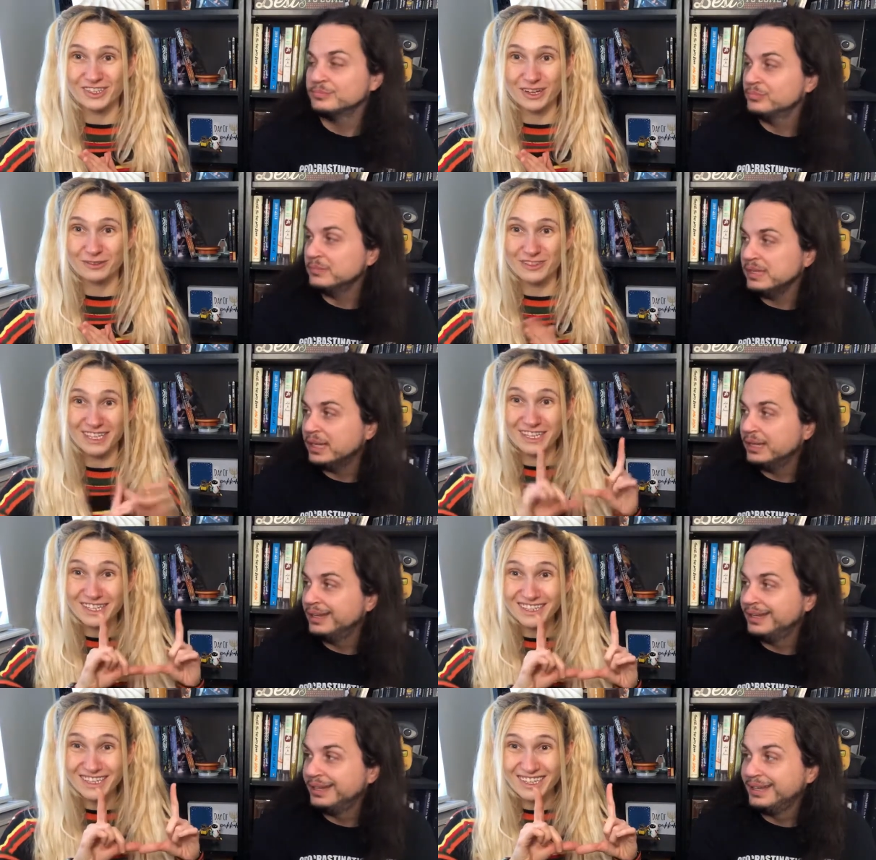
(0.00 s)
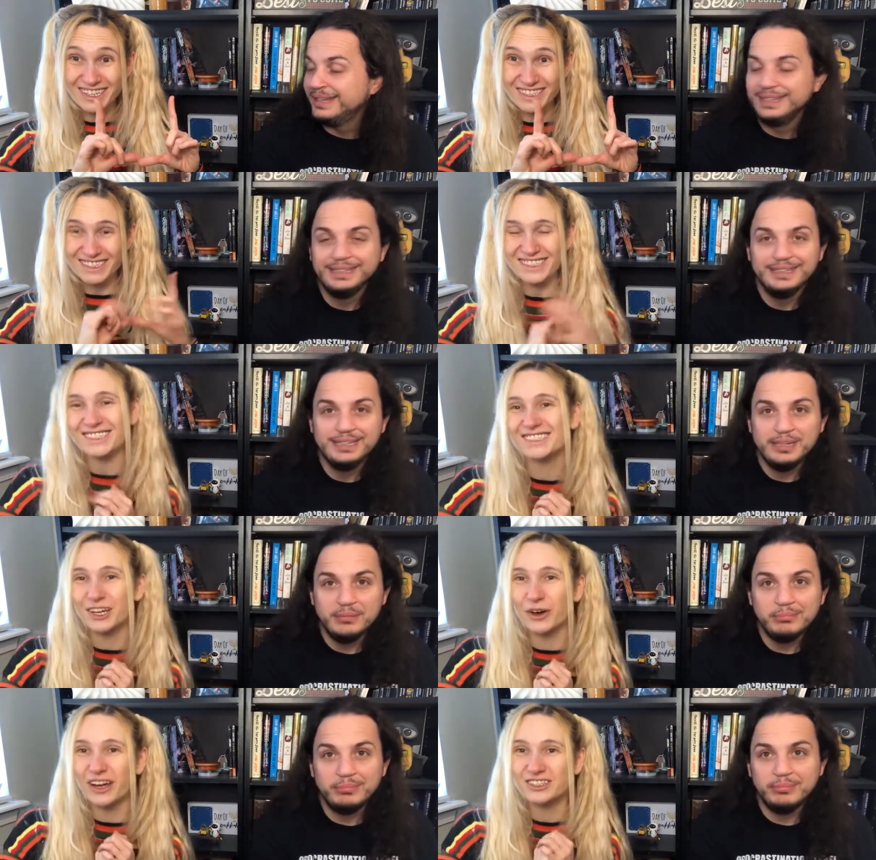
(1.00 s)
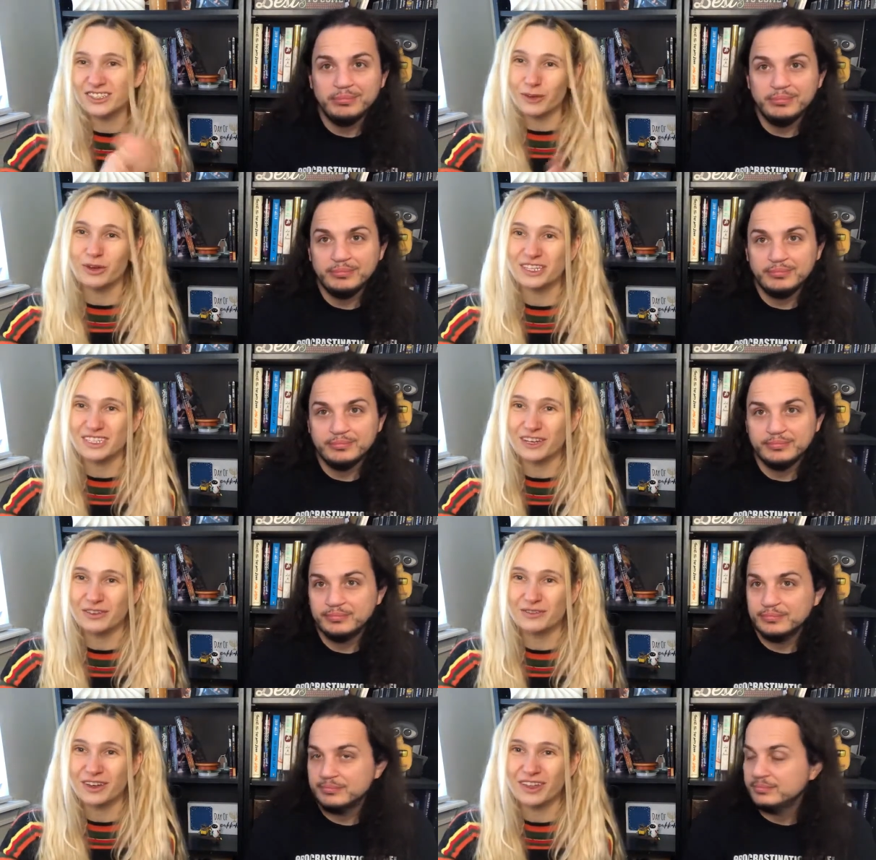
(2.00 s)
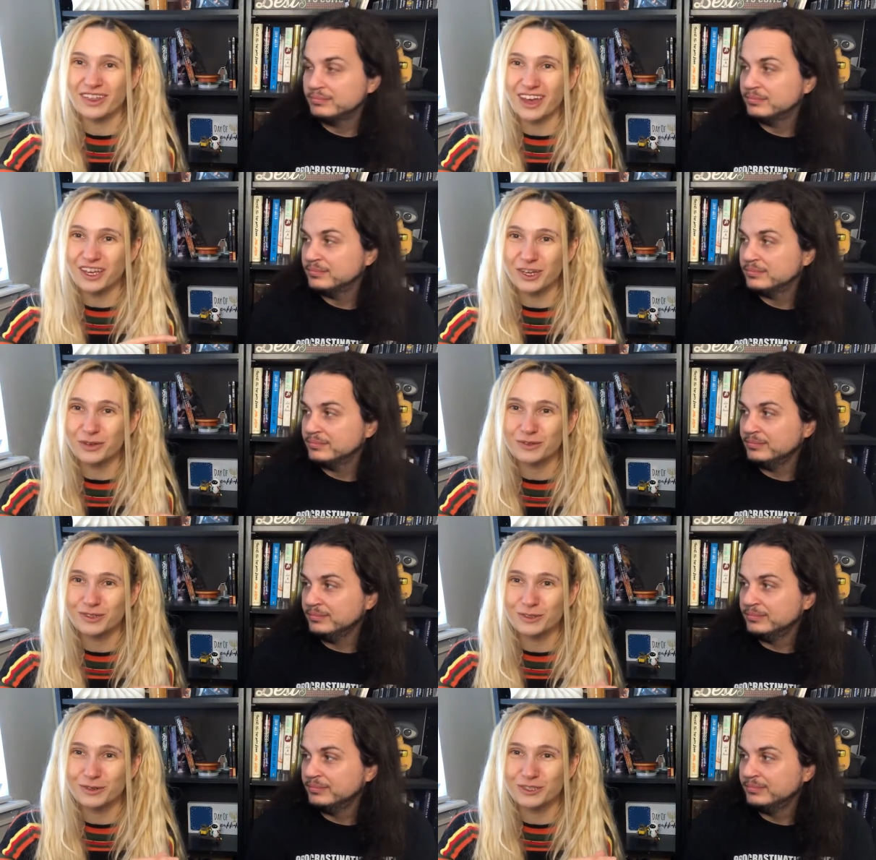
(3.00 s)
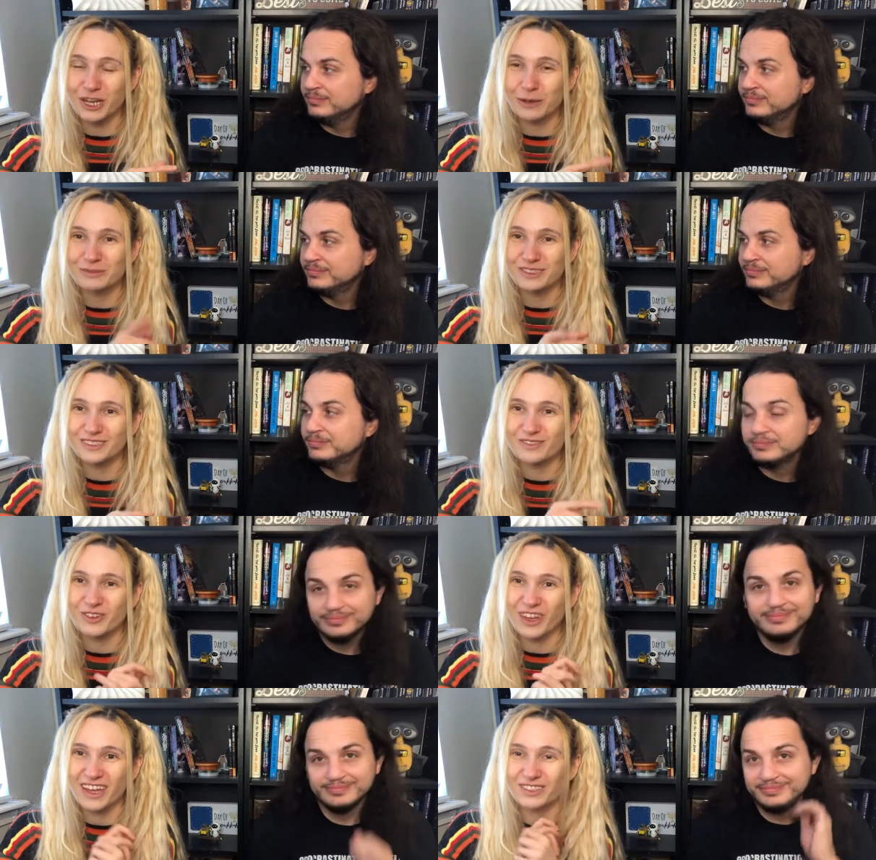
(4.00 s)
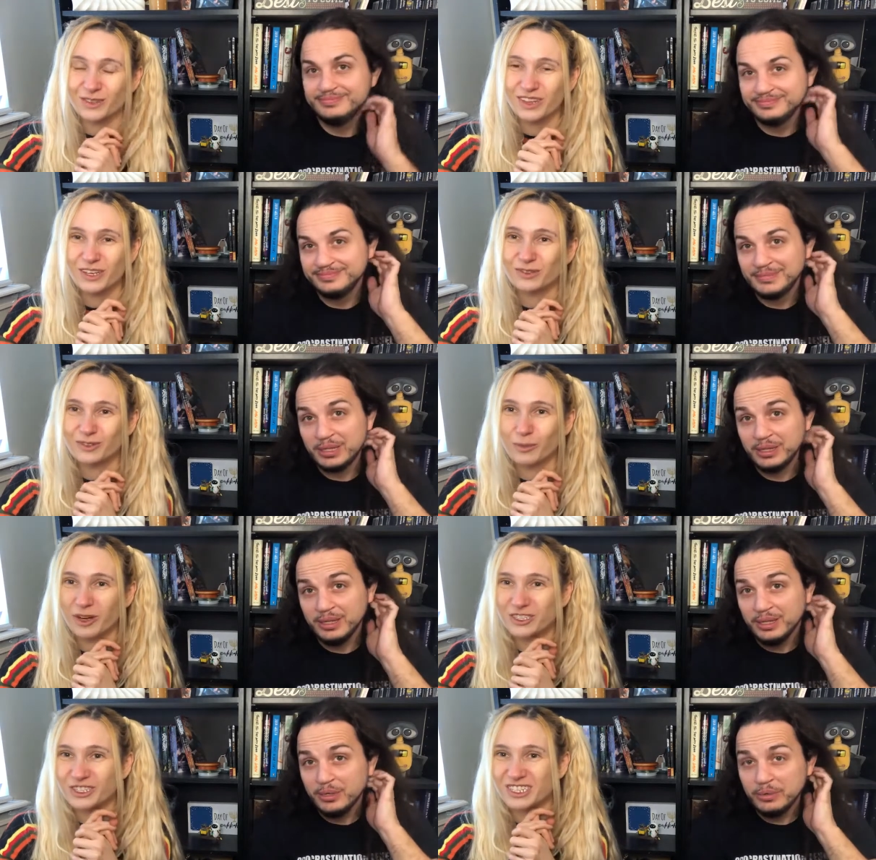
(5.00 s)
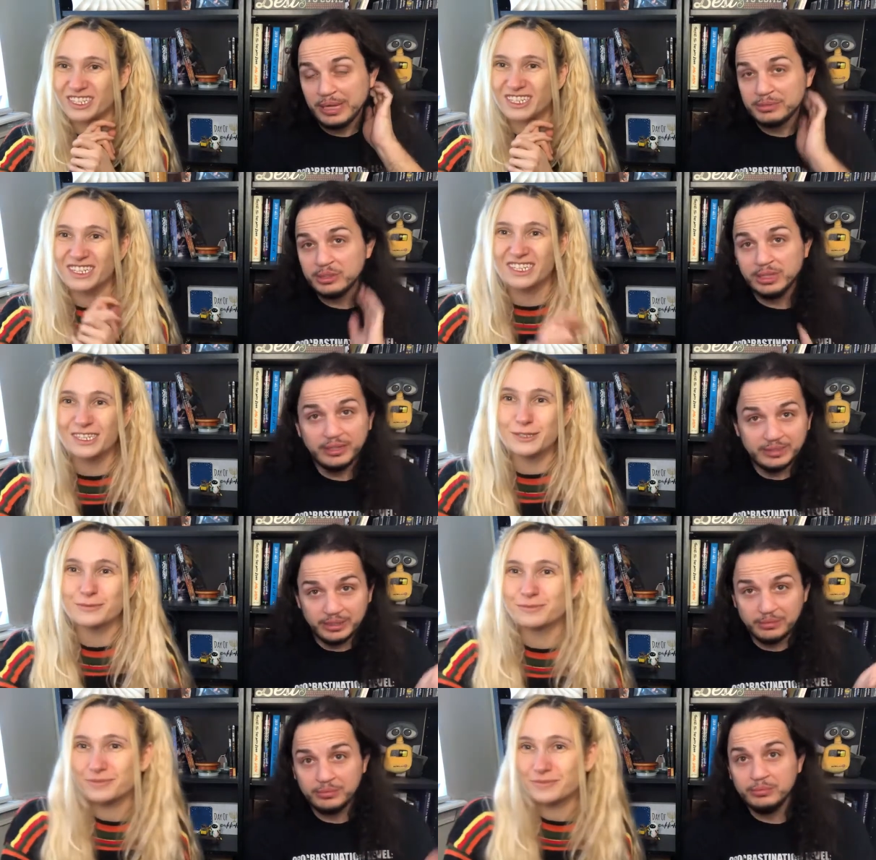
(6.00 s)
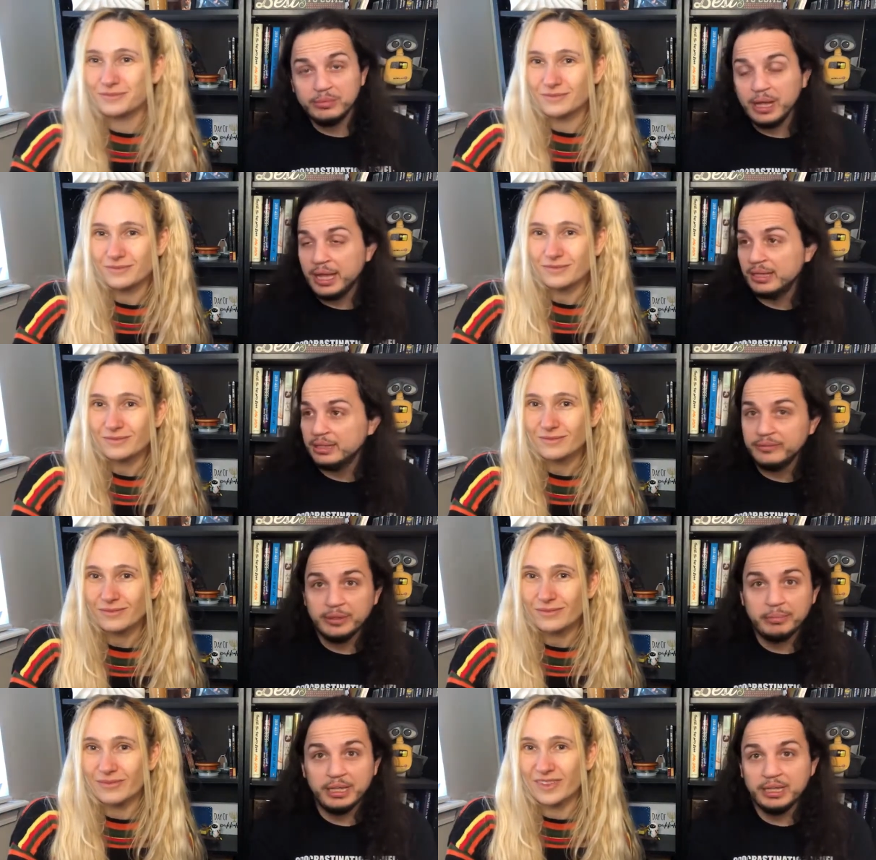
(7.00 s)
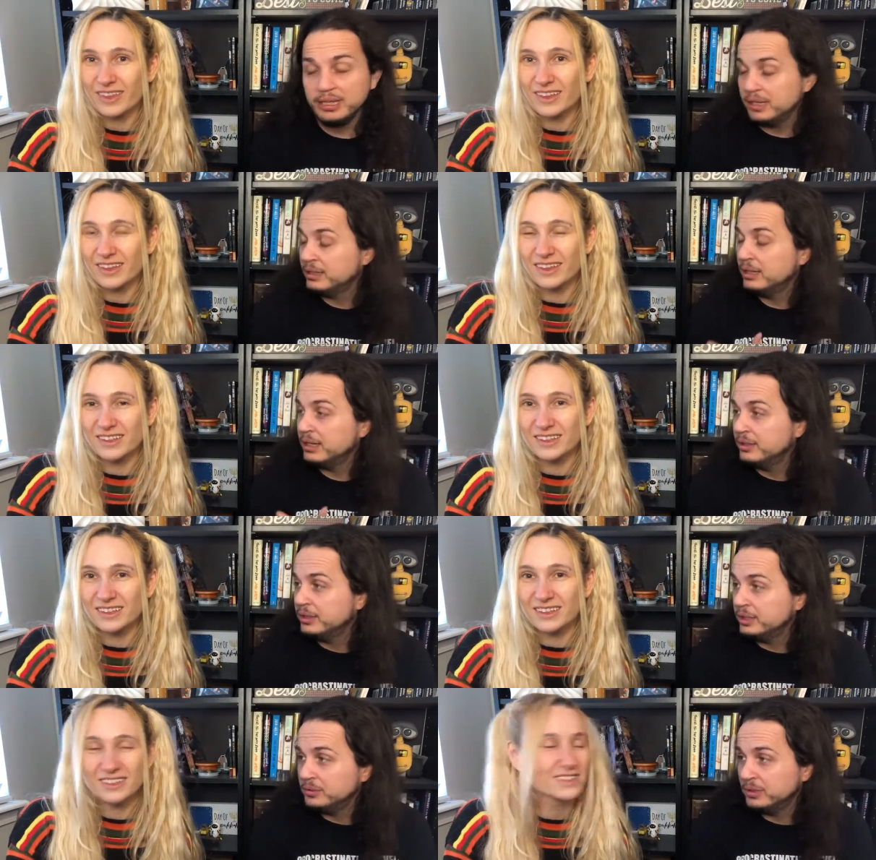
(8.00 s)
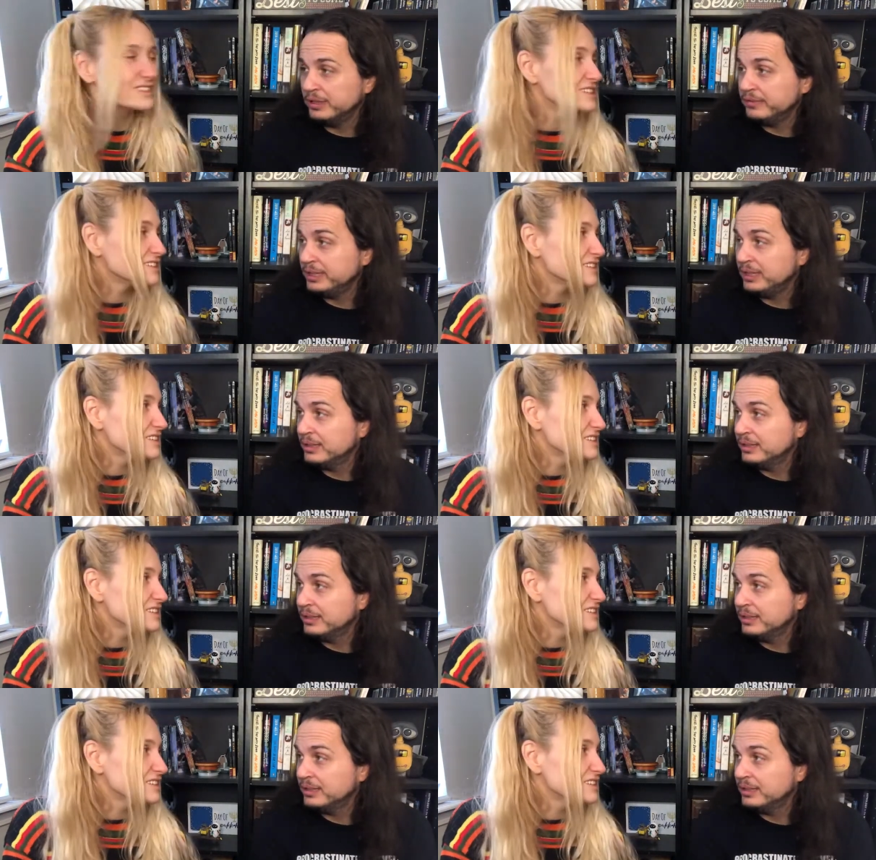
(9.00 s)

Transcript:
Speaker 1: i we like, look, at this. So I just I wanted to give a thank you to mm-hmm. James for that. Mm-hmm. So thank you so much.
Speaker 2: We absolutely loved it and I love the pen and I know that you love the uh